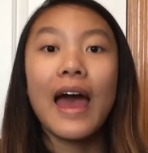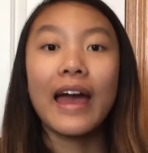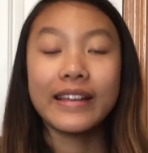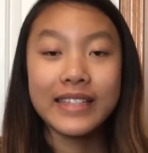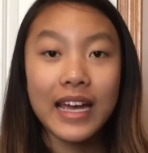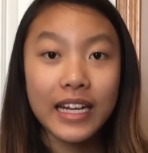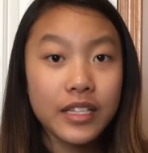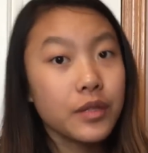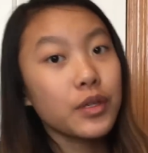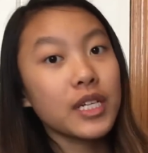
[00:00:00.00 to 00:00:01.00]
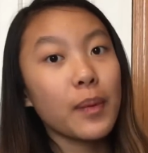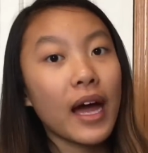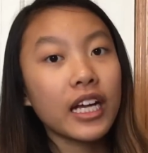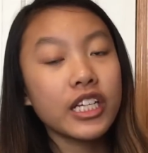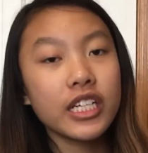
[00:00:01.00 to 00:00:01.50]
exciting squishy
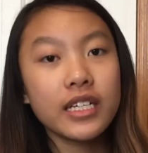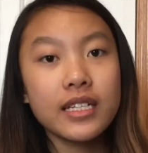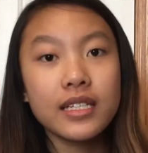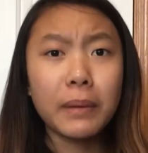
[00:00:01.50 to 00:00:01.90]
packages.